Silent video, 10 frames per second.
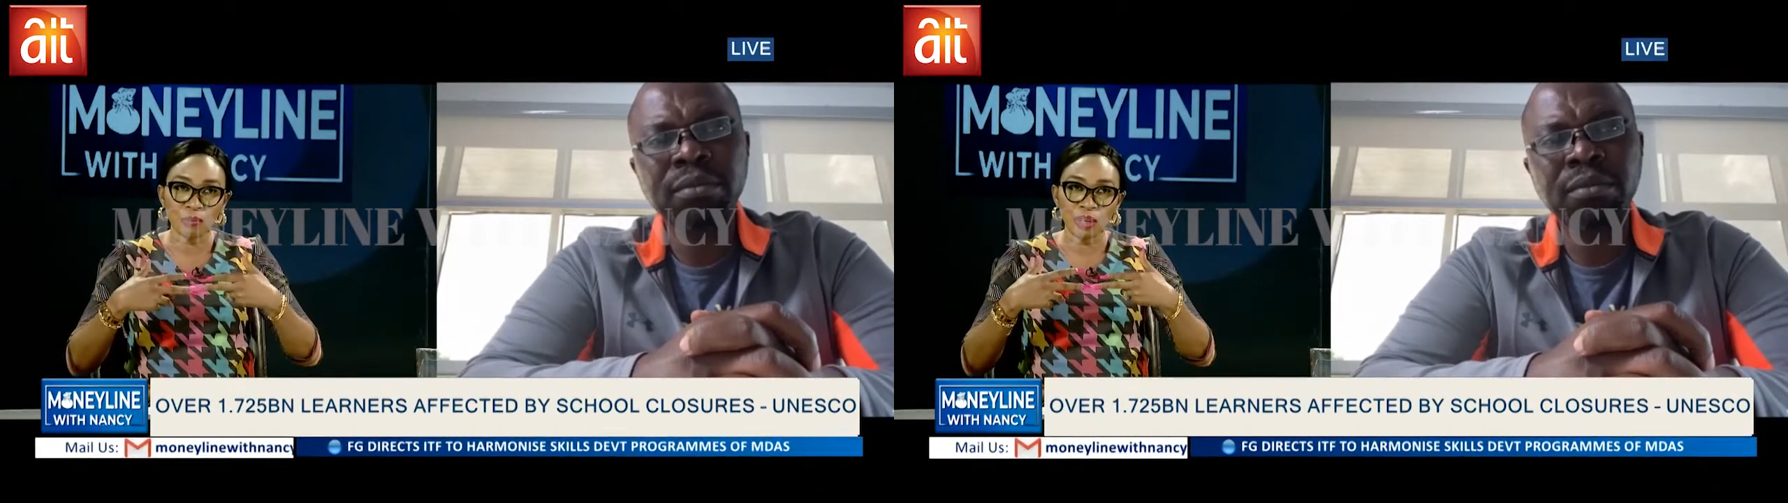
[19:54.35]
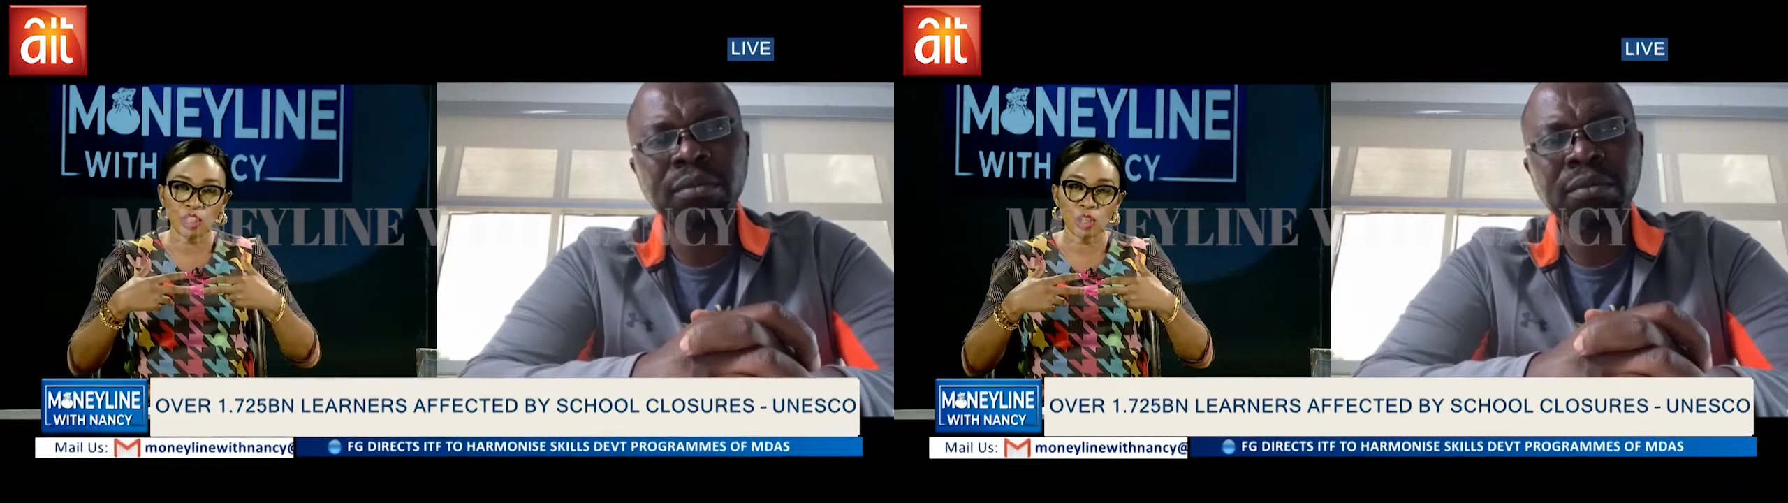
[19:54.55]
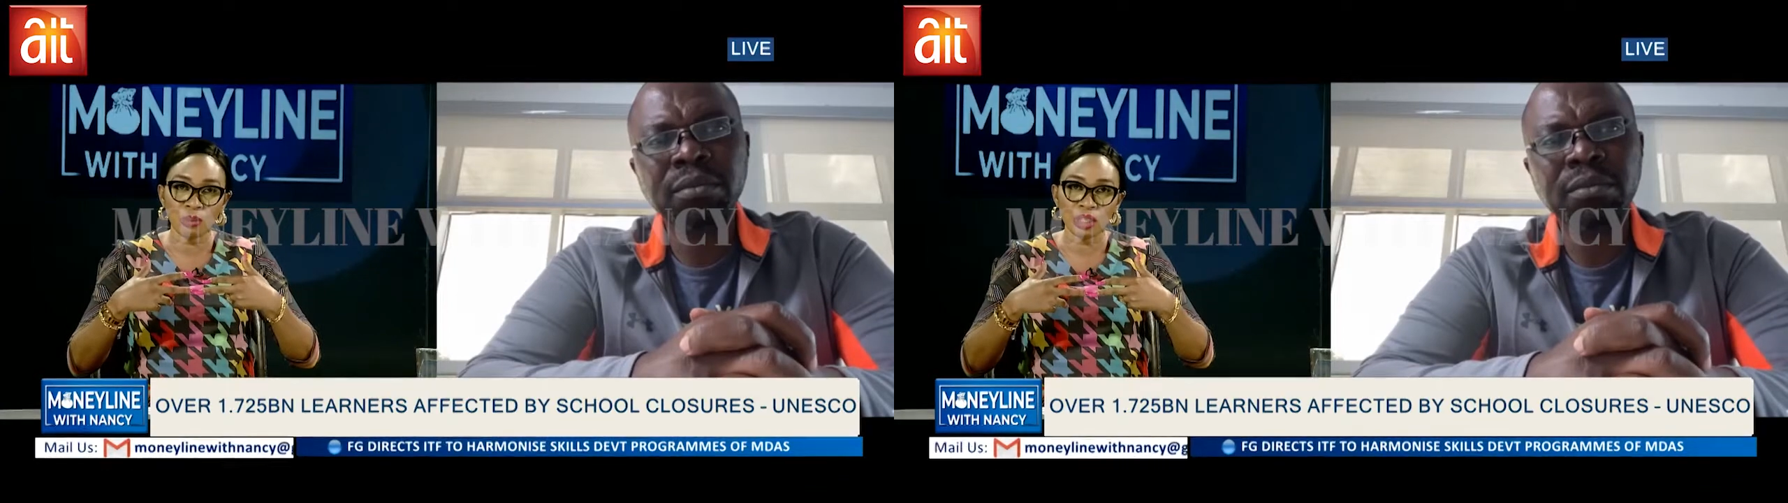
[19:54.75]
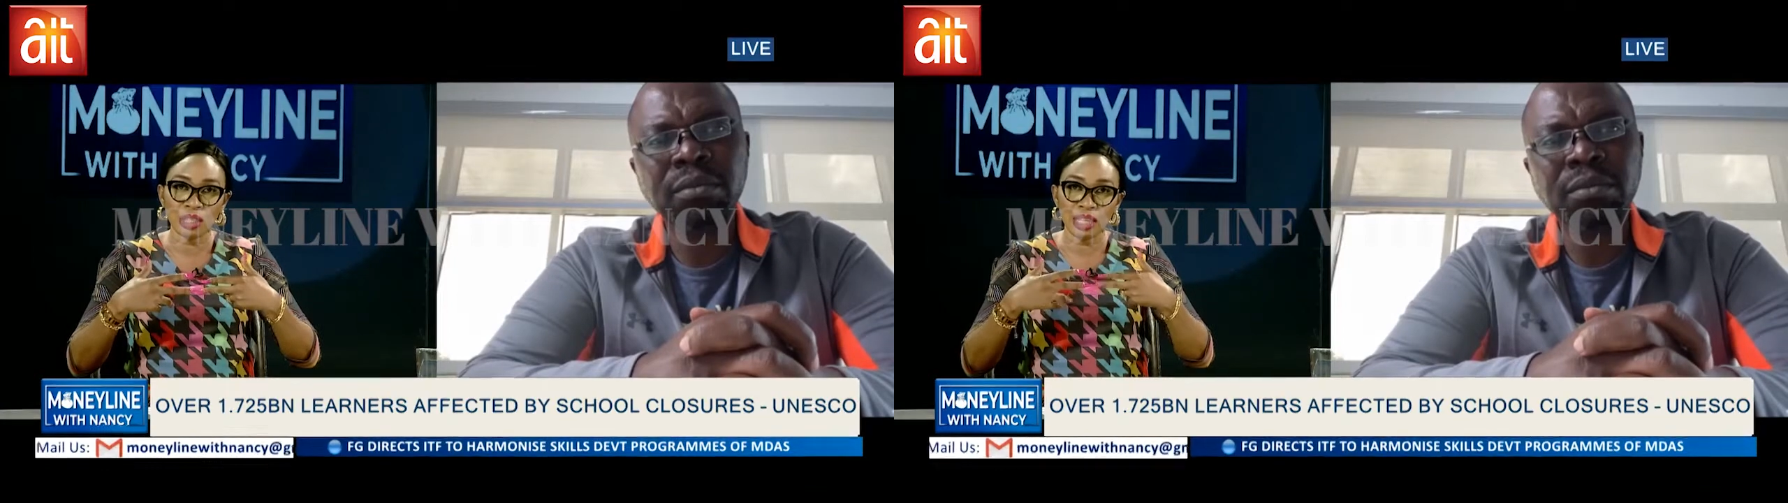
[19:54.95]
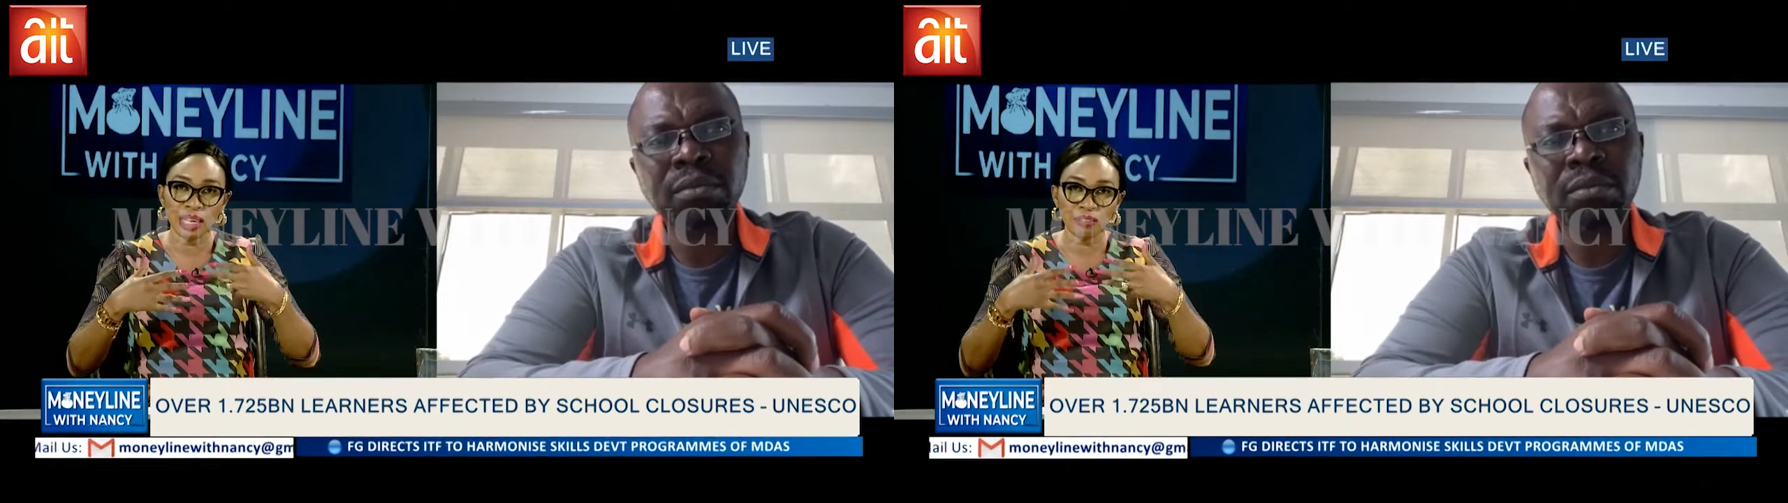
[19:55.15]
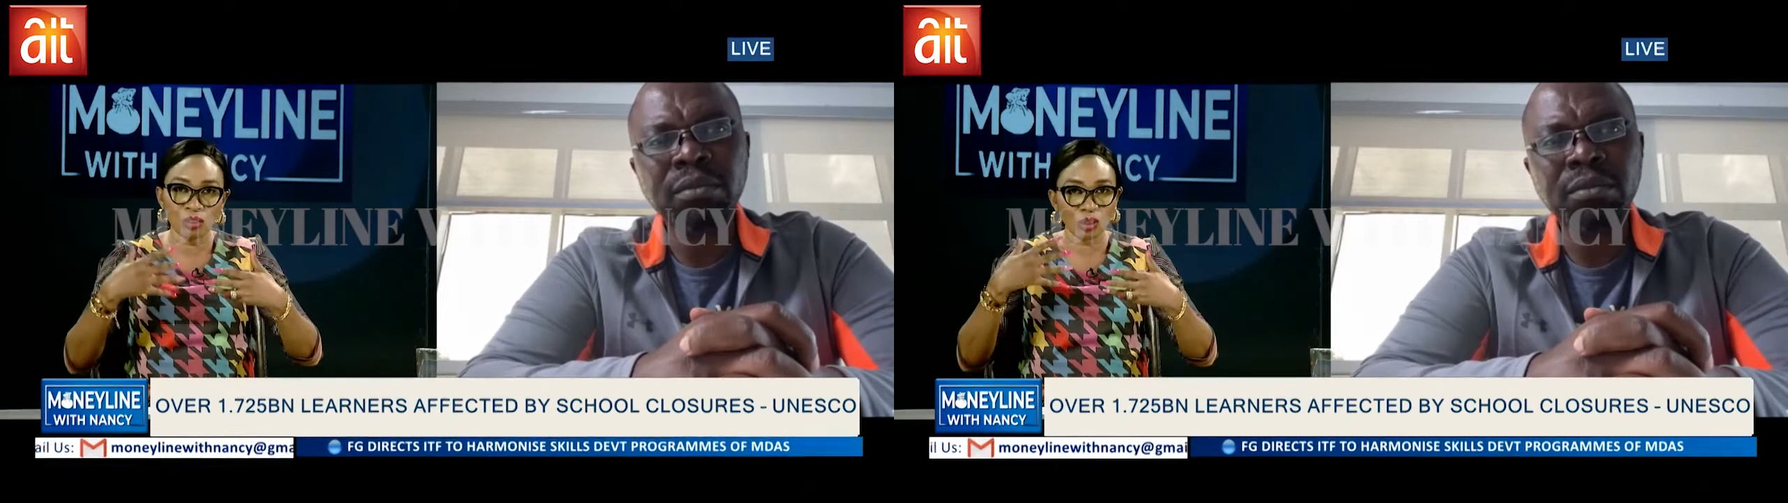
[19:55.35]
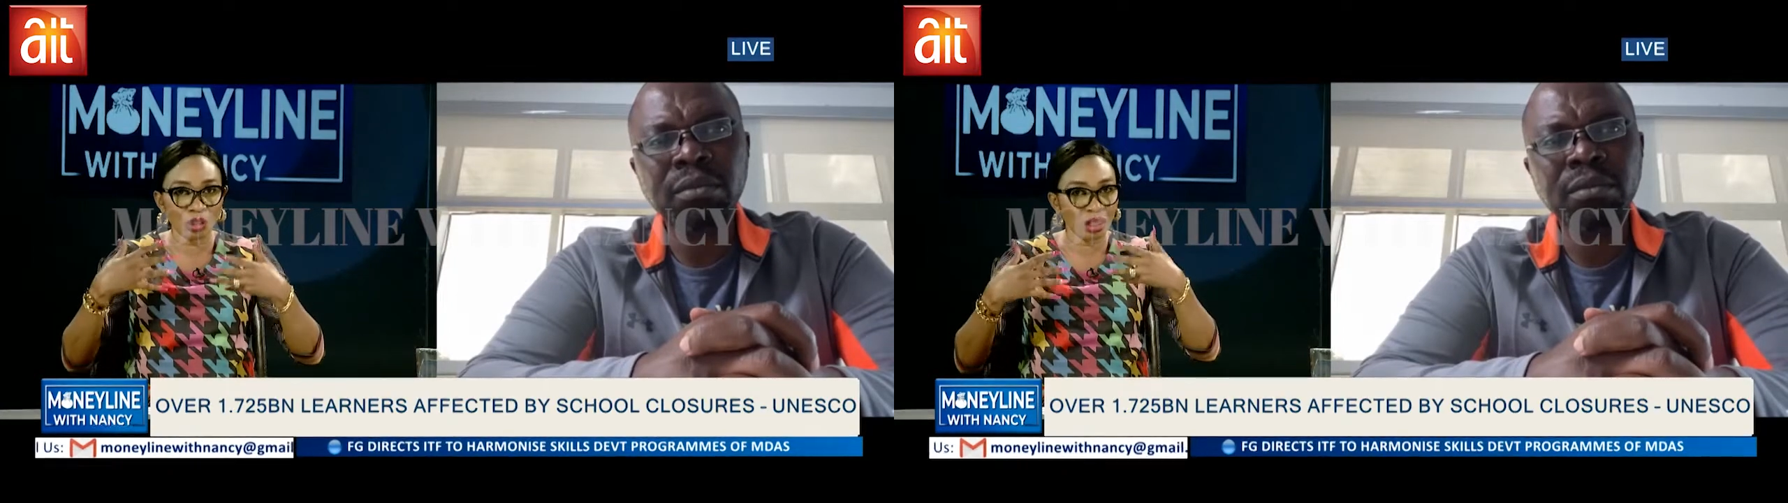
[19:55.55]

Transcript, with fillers: maturity level